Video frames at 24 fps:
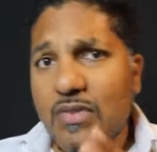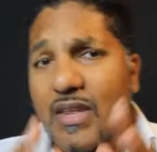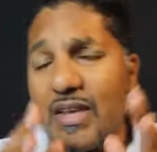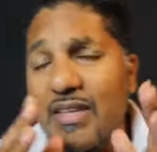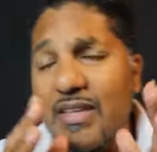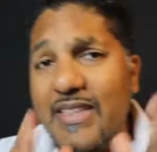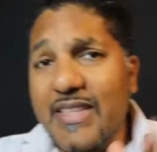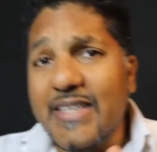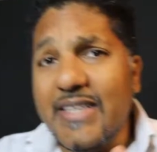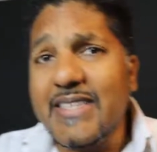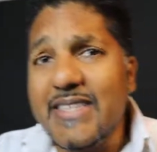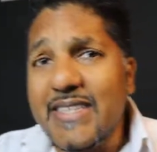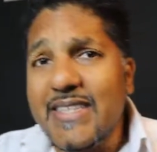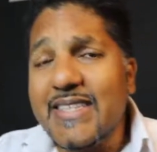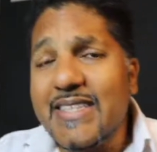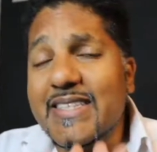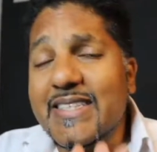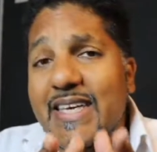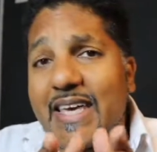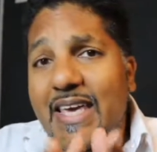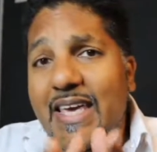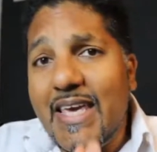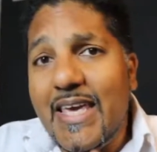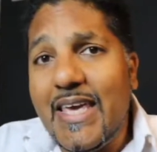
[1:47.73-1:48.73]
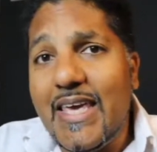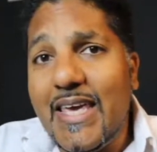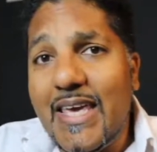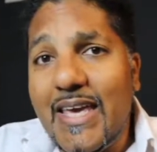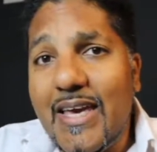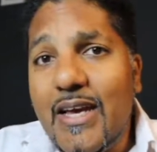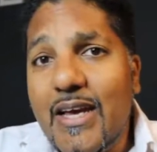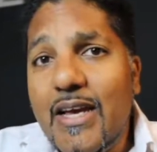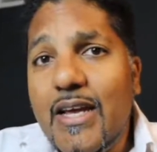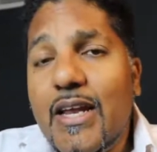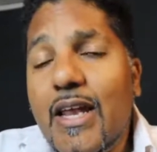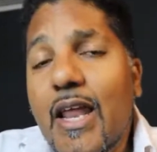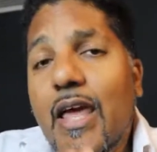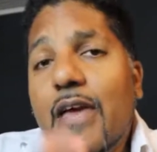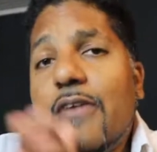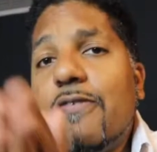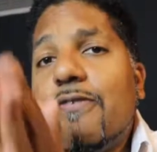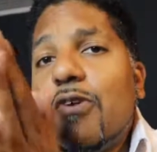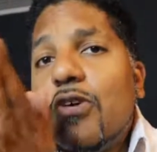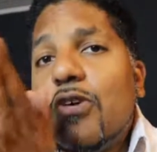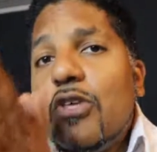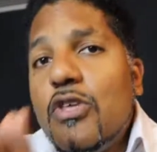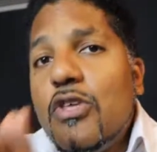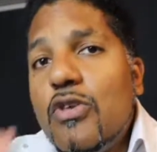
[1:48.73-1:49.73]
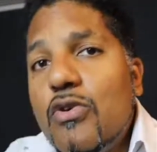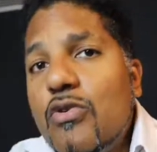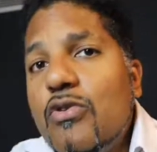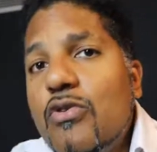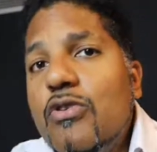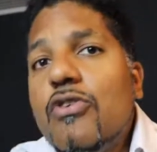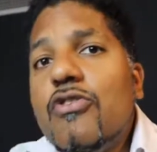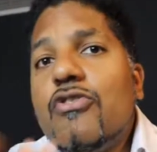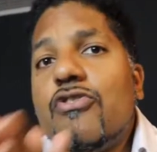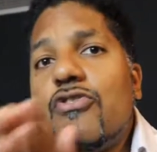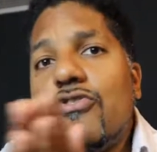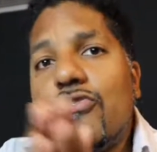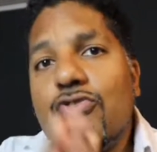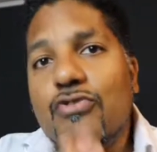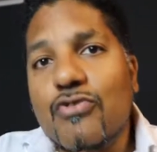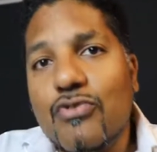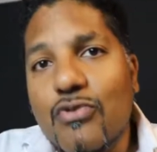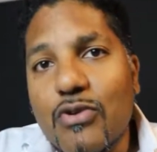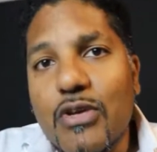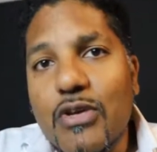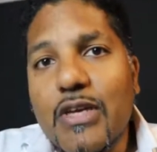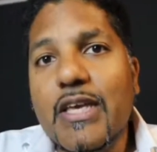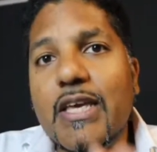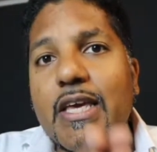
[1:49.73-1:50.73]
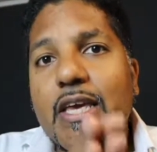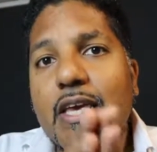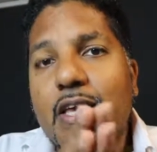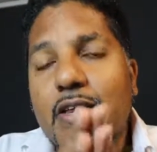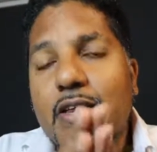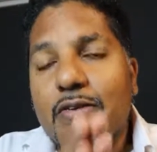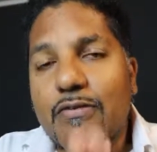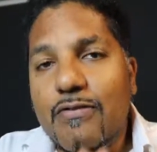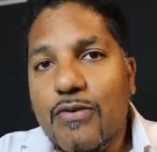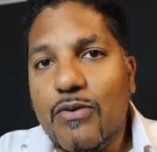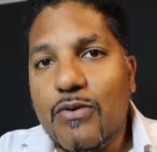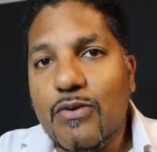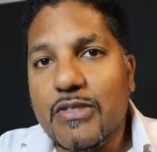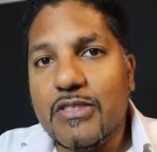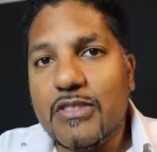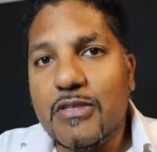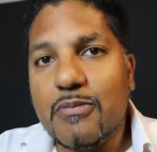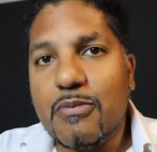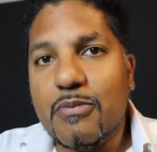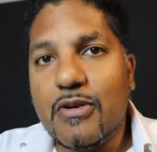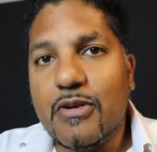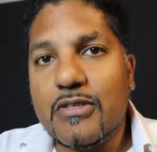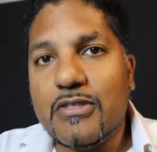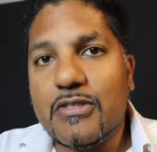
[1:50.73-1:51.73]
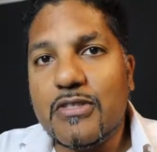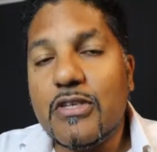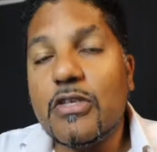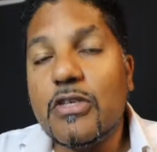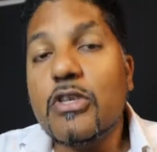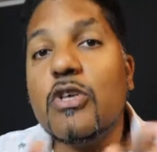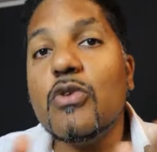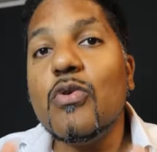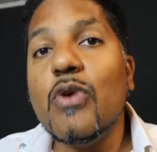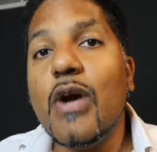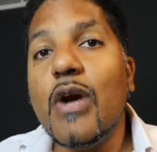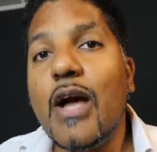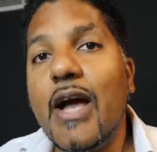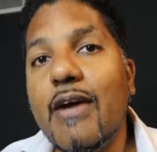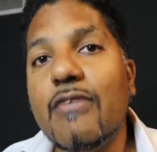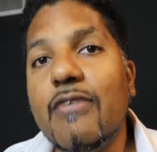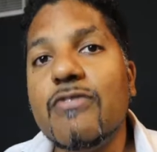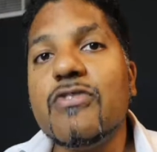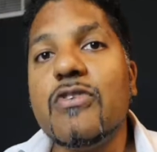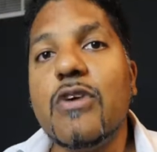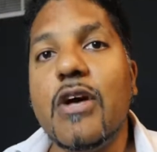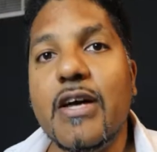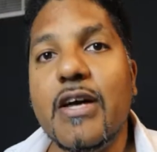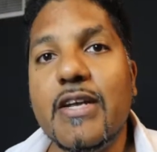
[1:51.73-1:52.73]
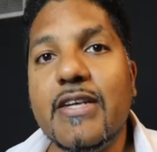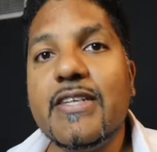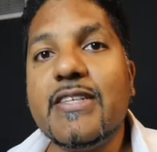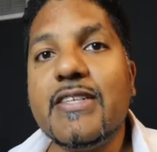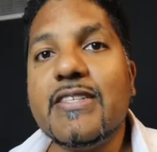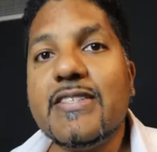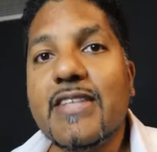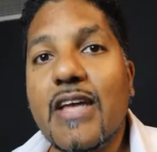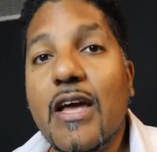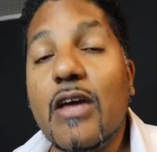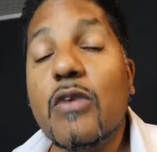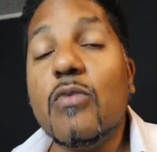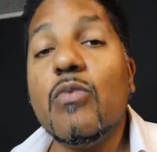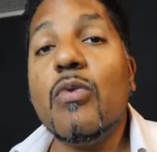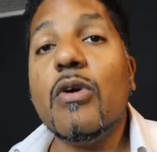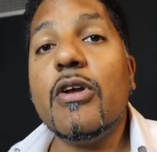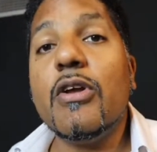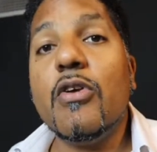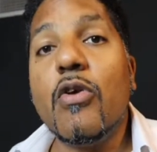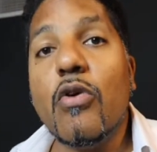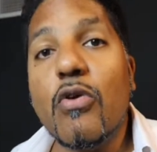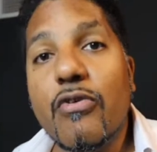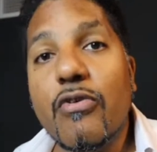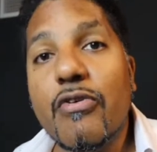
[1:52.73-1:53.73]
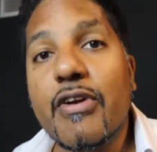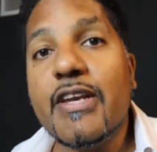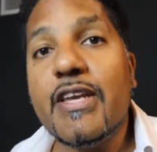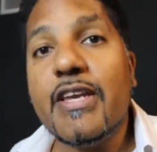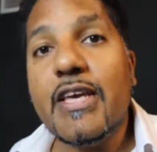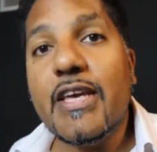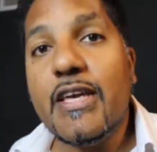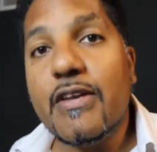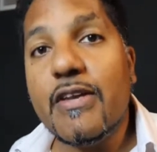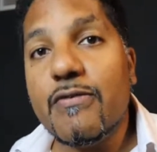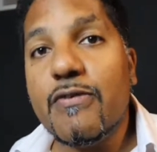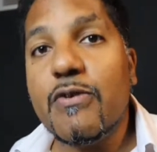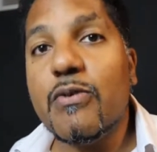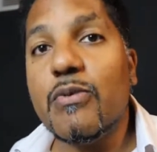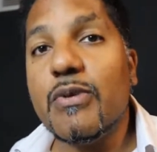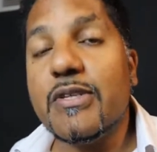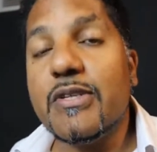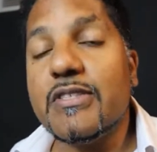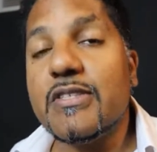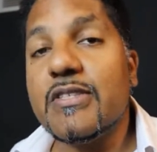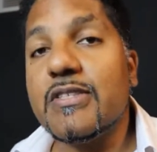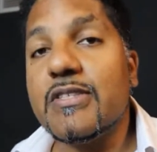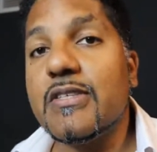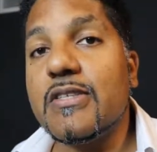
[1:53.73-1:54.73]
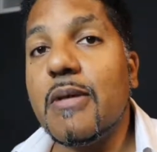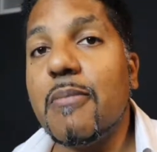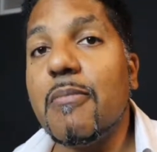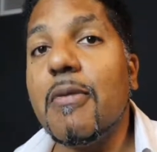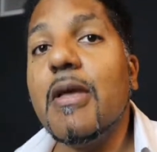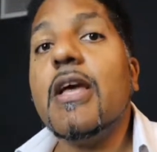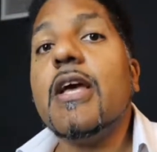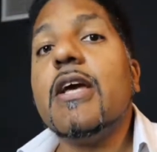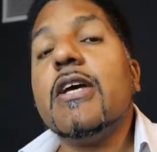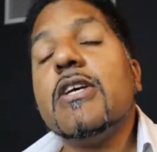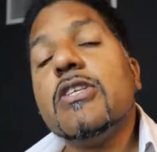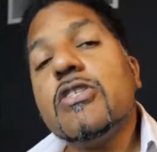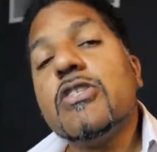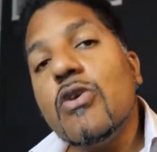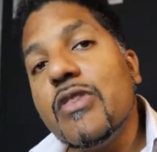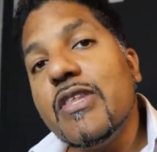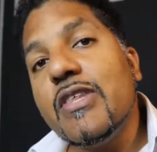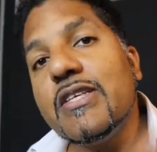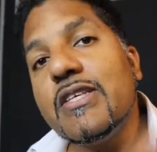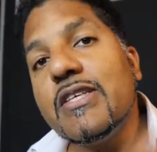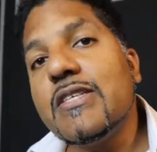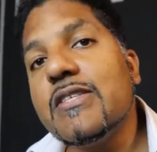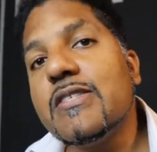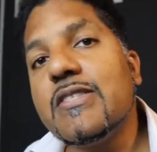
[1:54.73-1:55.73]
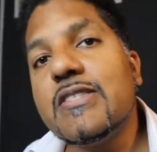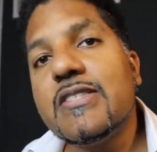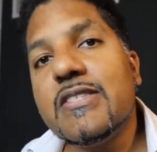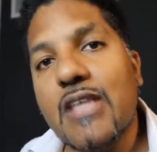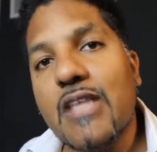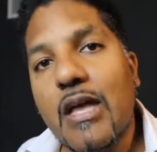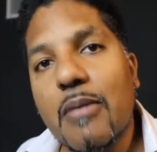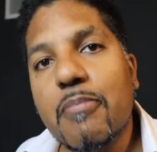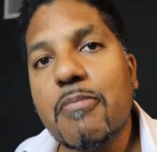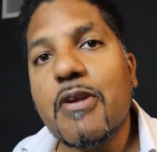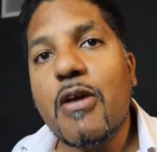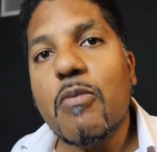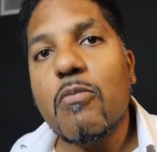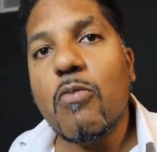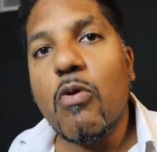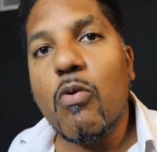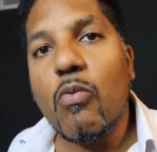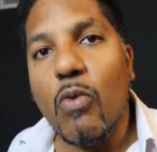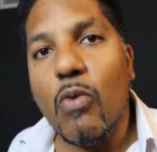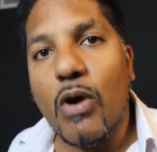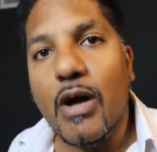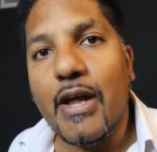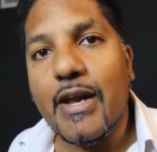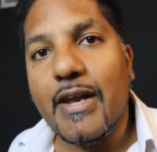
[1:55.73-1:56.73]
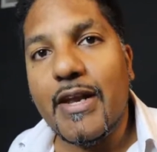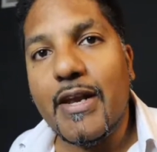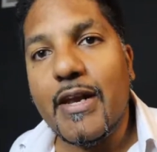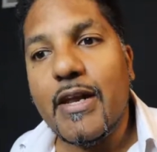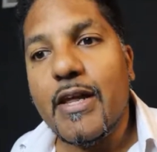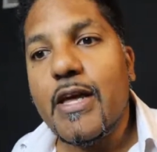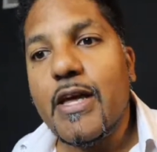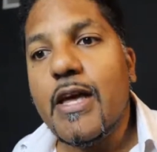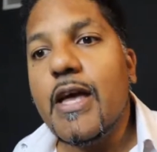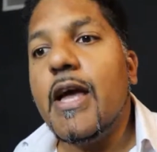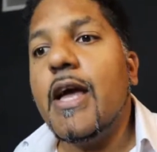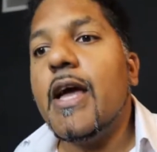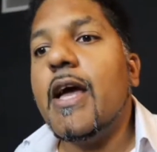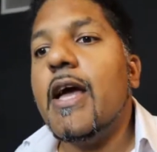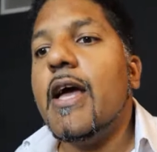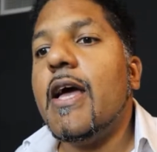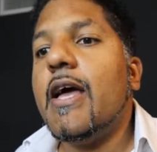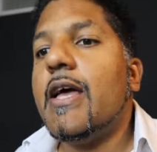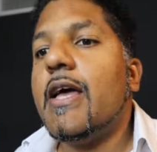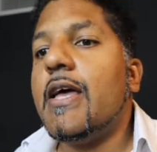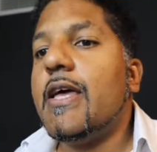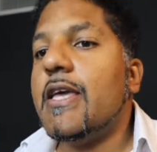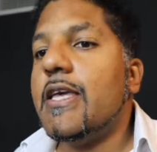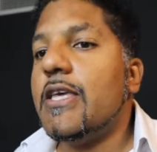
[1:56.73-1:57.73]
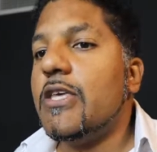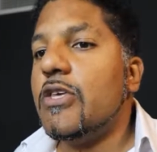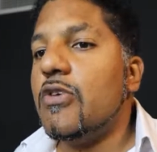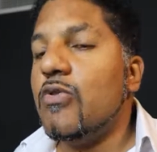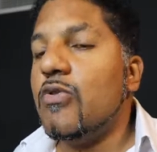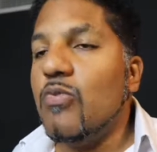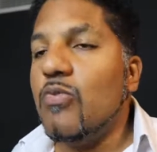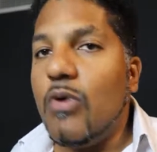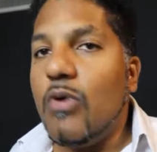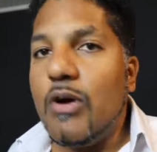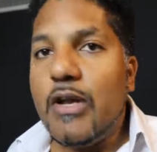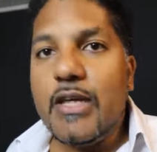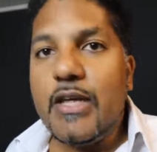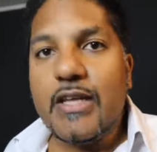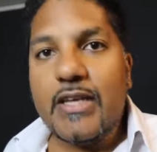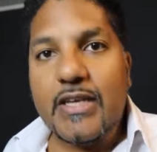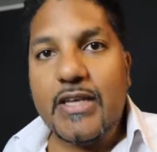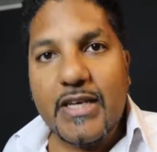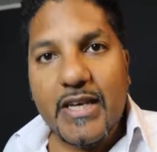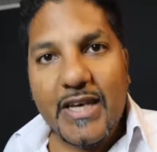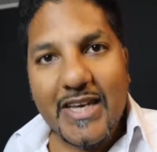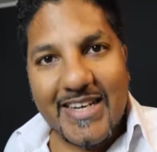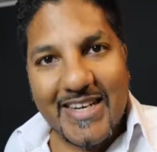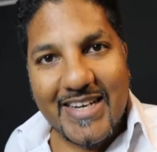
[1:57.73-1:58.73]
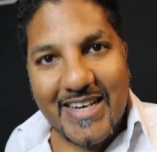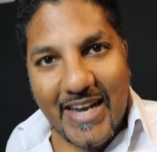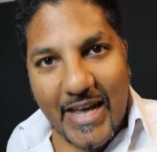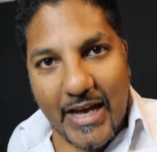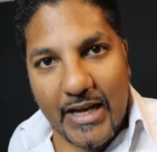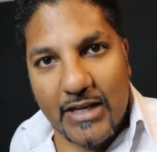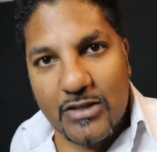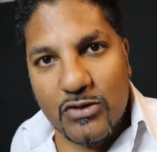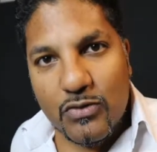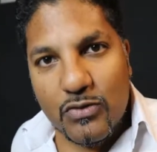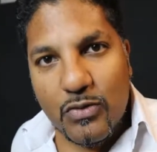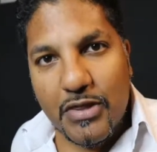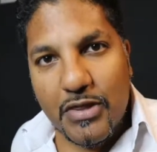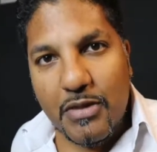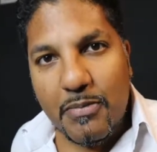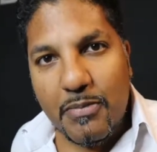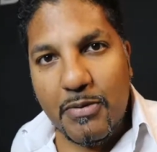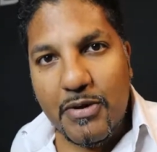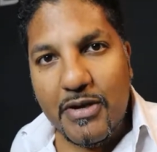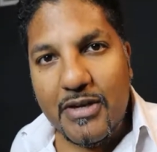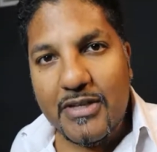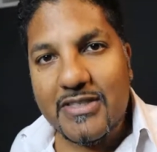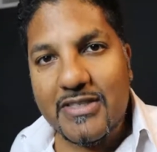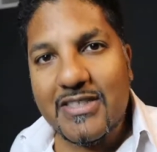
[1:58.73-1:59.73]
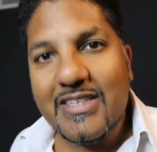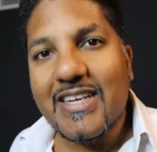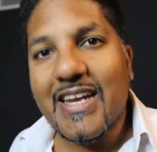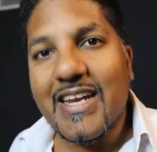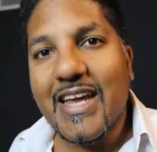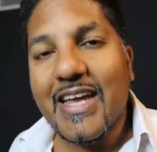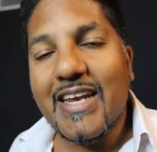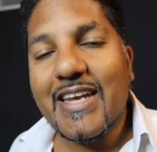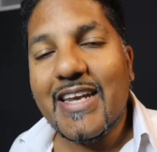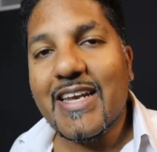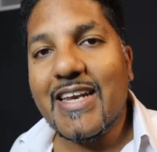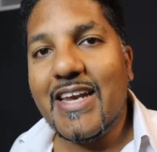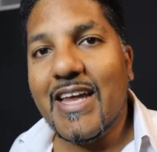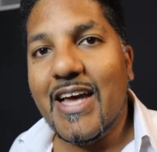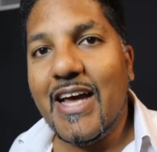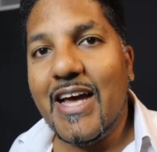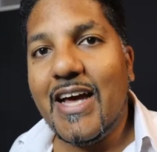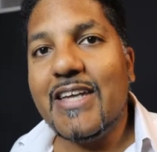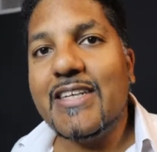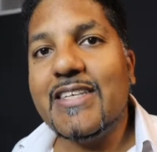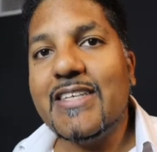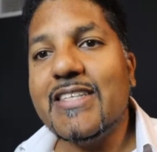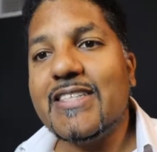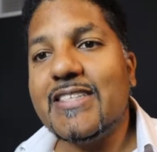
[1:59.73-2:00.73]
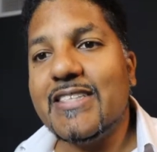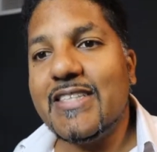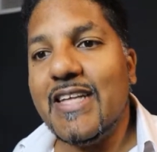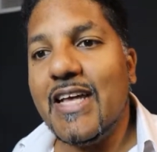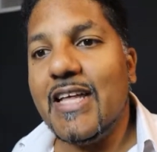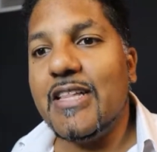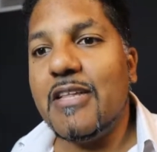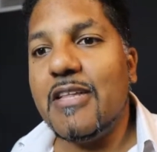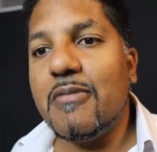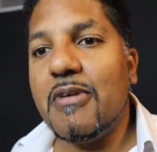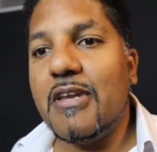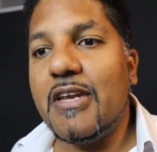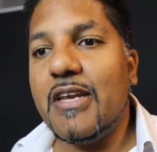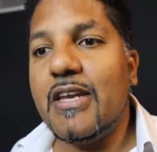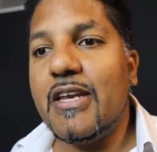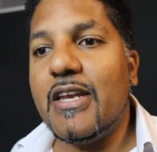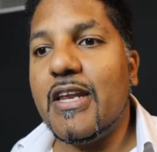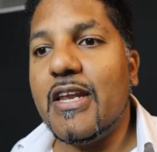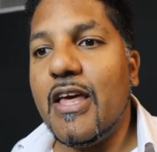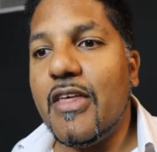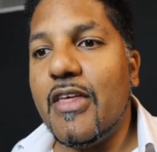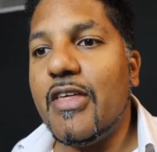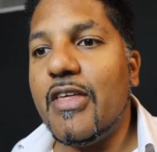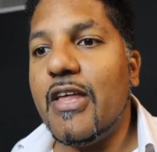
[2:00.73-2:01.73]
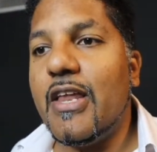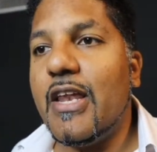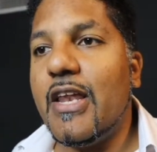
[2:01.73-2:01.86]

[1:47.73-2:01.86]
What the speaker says: this is key. Like, for you to truly influence a person, you have to understand what already influences them. So this is step number 1. You want to connect with the person and understand them at another